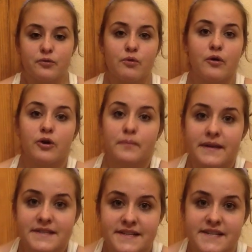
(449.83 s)
grow your
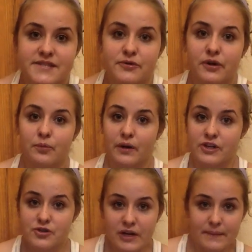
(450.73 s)
business, you can win
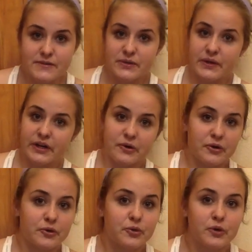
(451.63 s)
trips. You can go
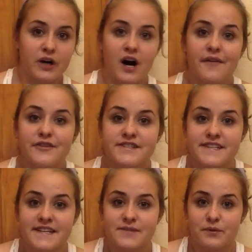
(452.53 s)
to cool
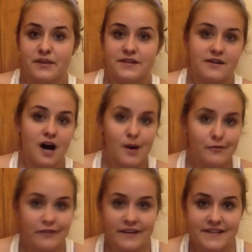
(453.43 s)
conferences with the
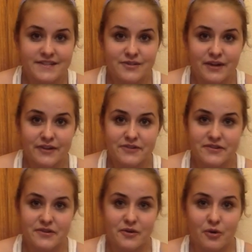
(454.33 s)
top fitness trainers
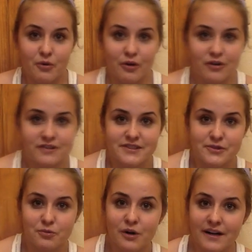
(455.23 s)
in the whole world and
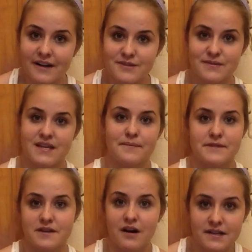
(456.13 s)
do workouts with them.
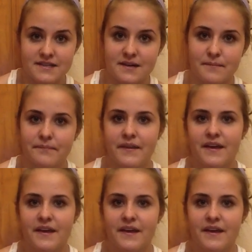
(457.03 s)
It's awesome.